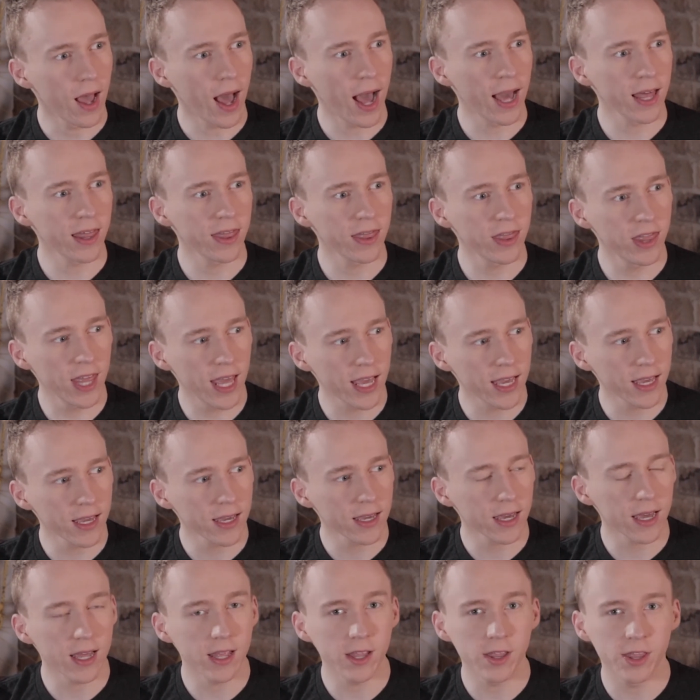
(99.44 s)
I
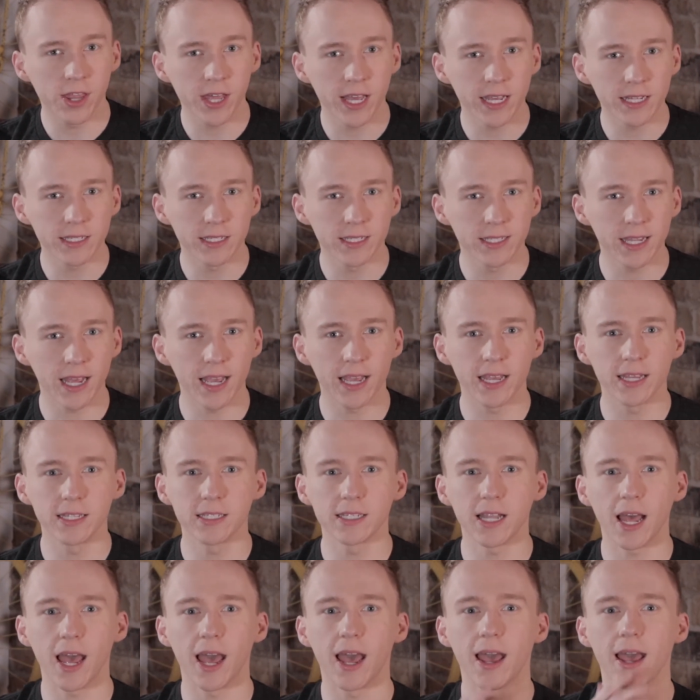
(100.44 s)
think this
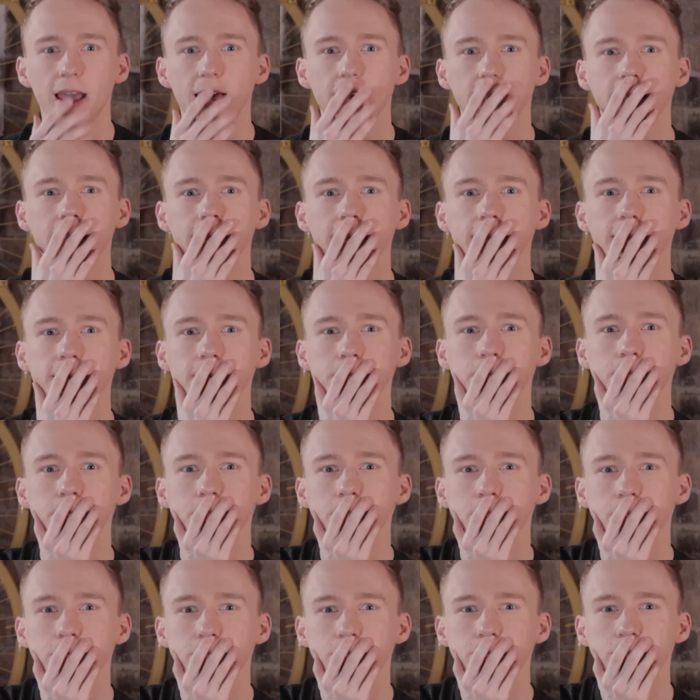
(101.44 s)
is a
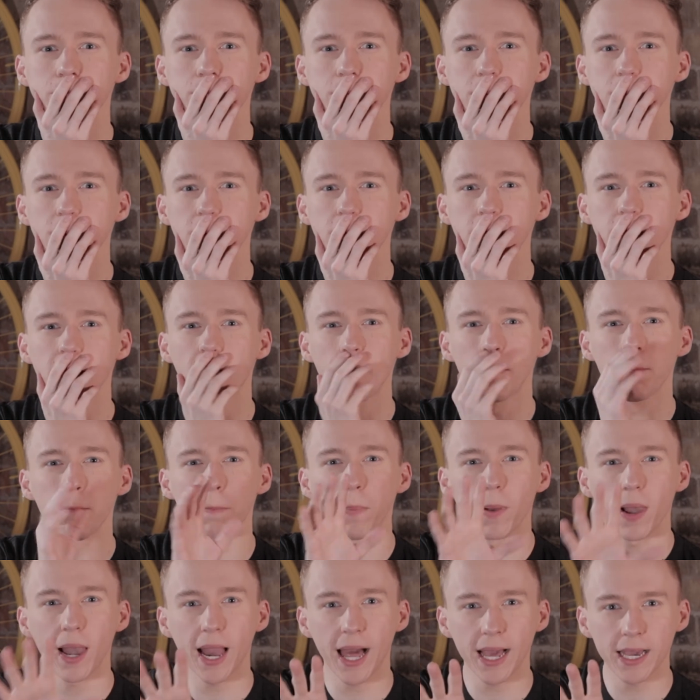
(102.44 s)

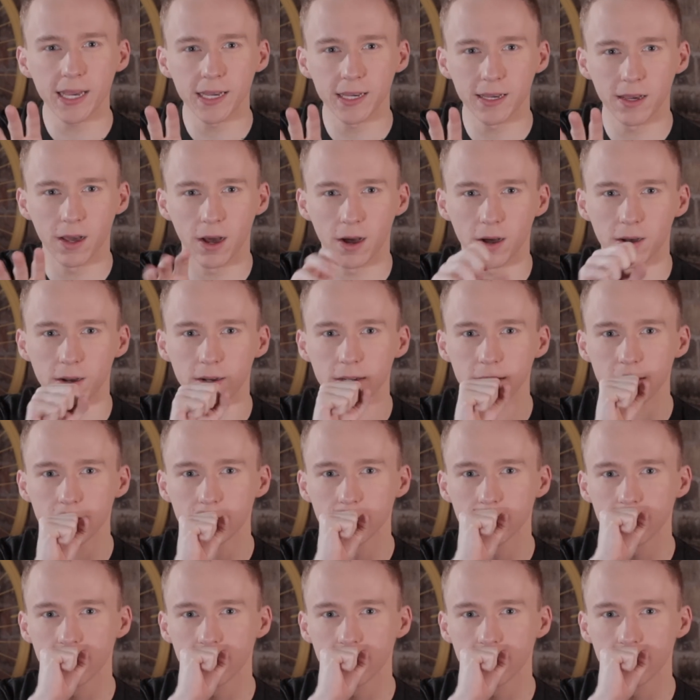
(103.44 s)
black card.